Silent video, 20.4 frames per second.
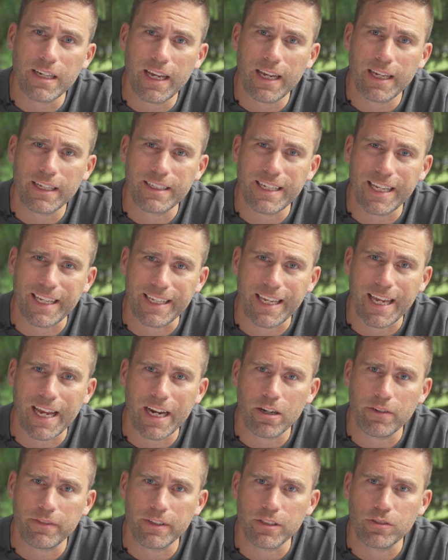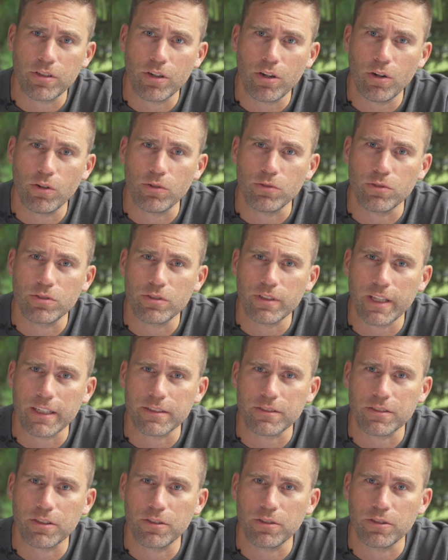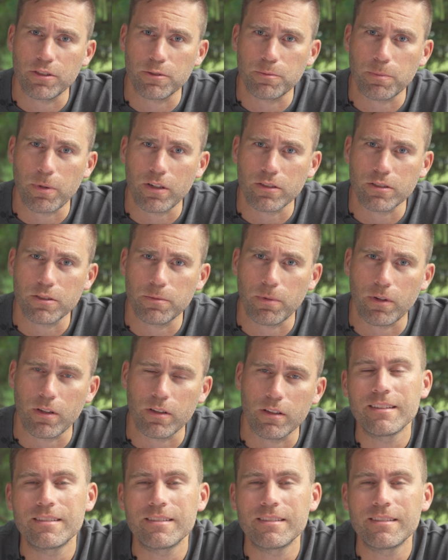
and take care of its host as good as possible.